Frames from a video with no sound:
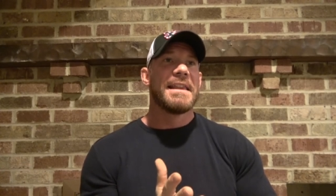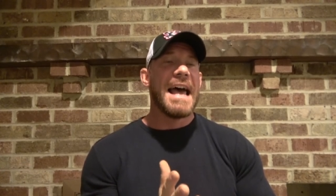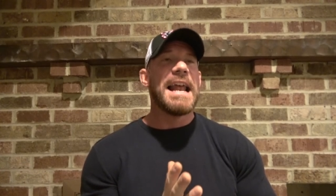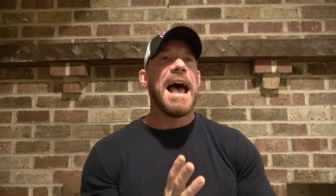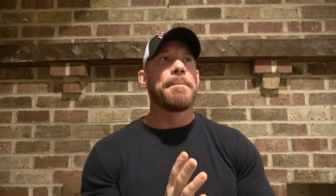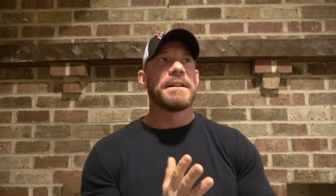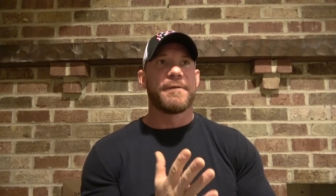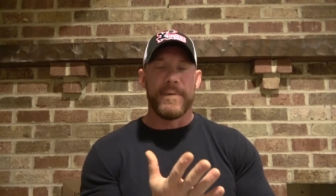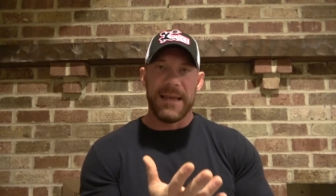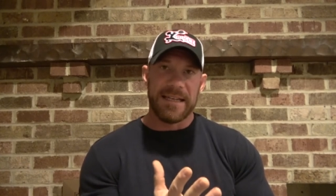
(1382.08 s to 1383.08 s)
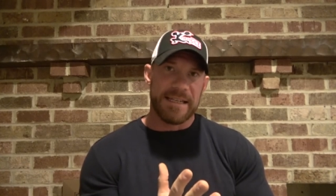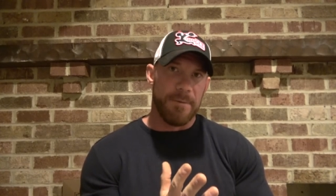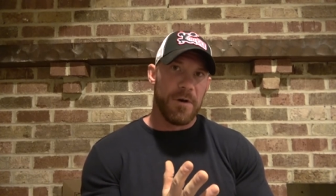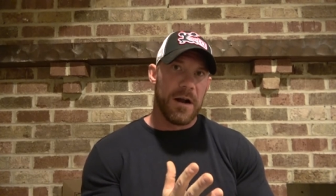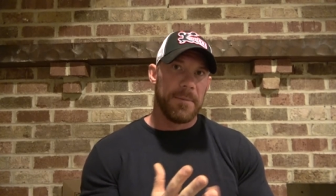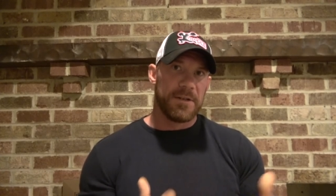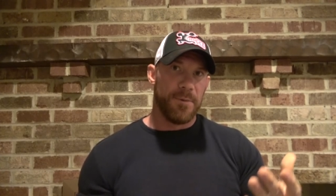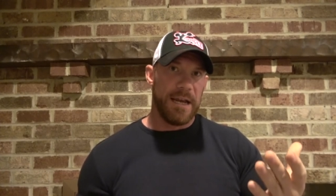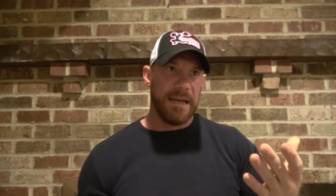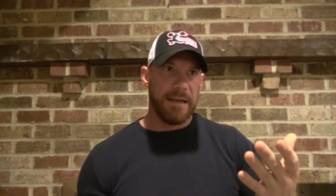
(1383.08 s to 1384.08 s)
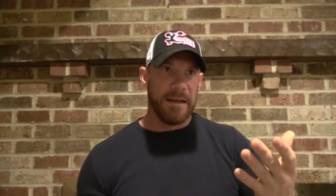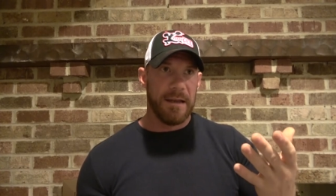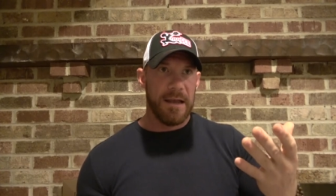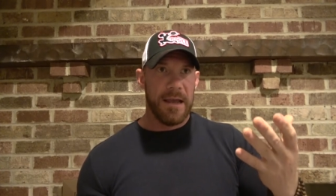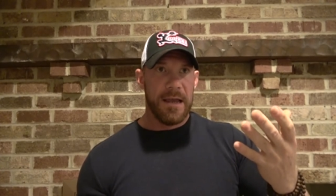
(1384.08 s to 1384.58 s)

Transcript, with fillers: that happens for me somewhere between